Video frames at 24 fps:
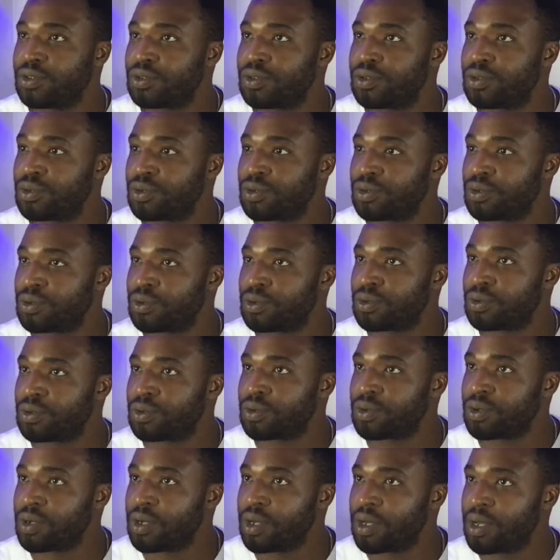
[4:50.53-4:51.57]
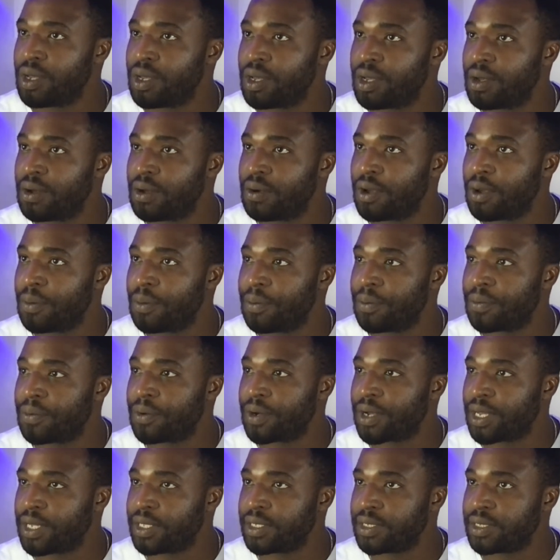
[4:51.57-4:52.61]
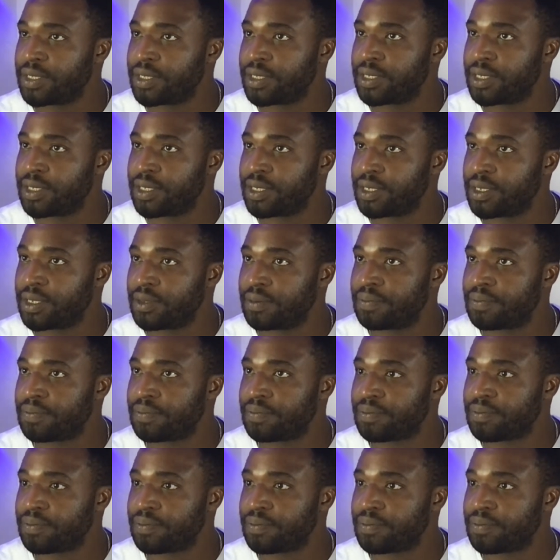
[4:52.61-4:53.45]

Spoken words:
to? That people can see.